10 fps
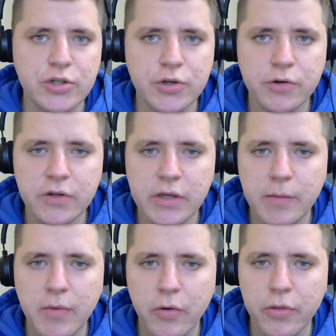shortly
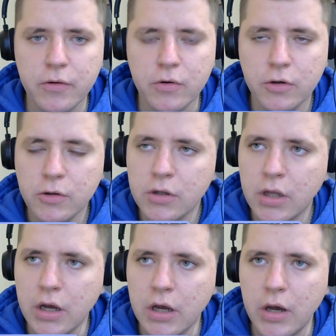about the
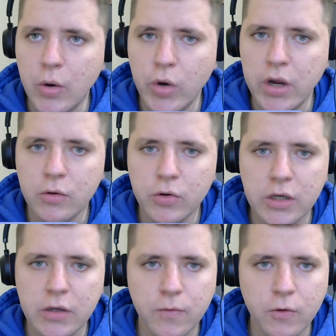role, we are
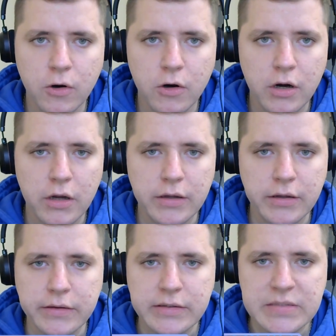looking for an
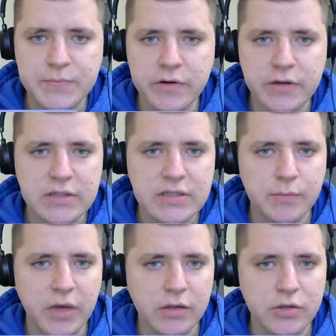experienced
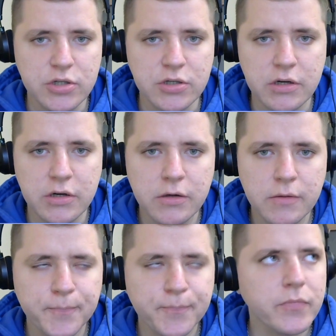ML
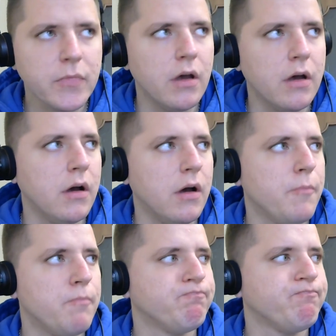engineer
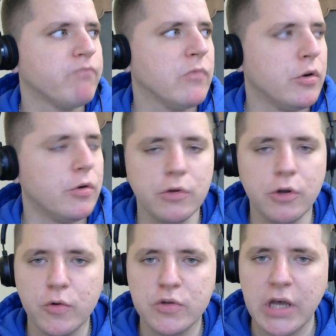who
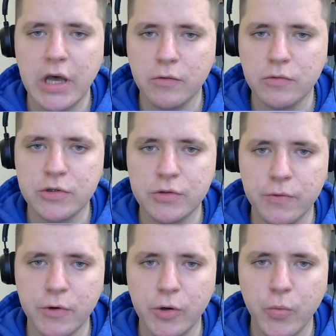knows how to
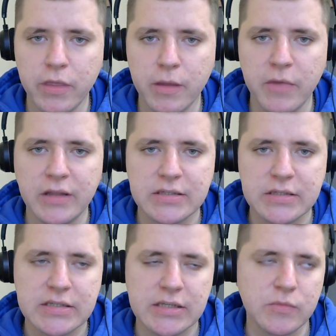work with ML
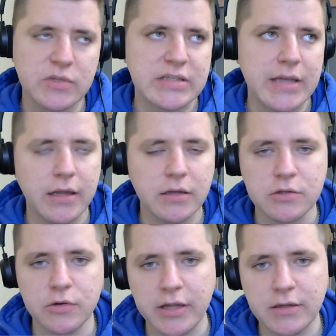systems end
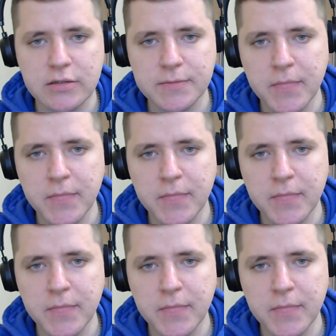to end.